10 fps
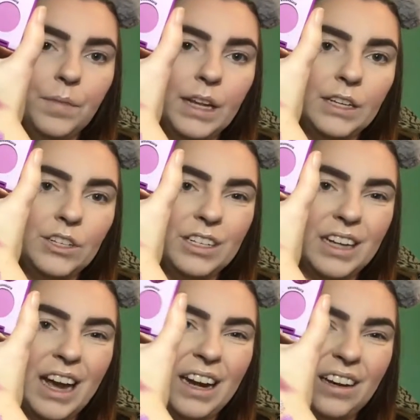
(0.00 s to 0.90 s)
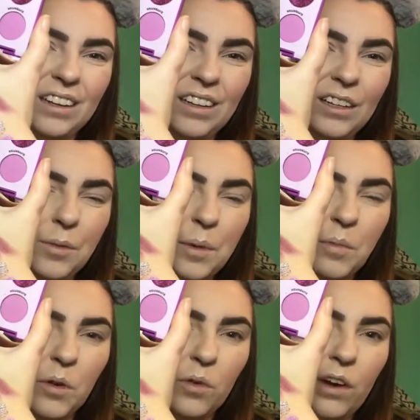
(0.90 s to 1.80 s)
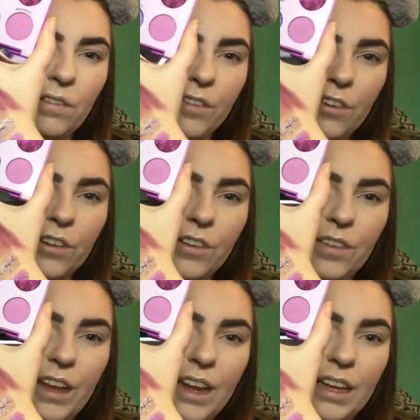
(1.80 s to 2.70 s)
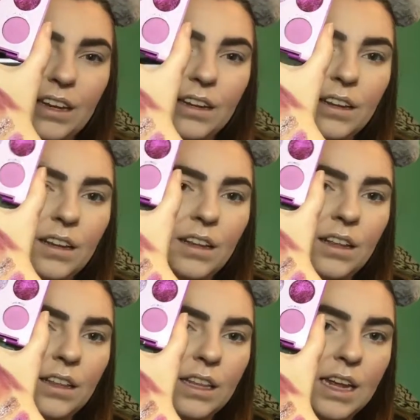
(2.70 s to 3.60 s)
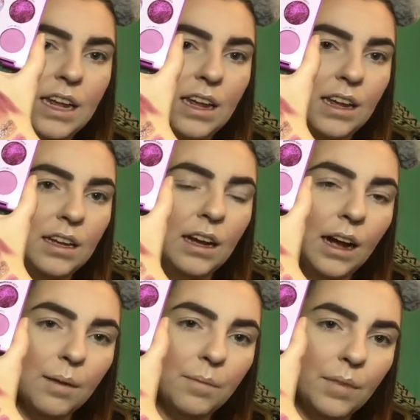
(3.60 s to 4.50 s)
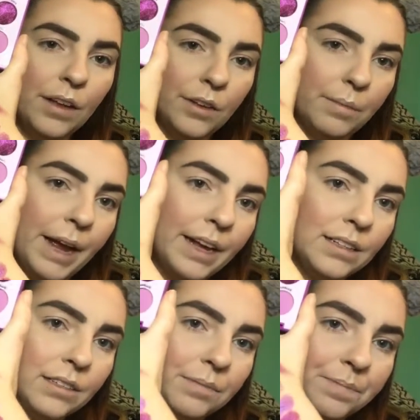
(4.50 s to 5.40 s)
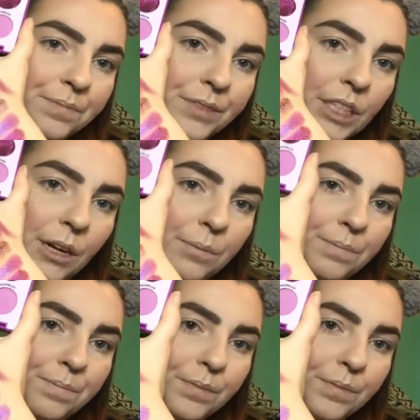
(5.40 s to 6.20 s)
It's just kind of a little bit more rougher than the other mattes. So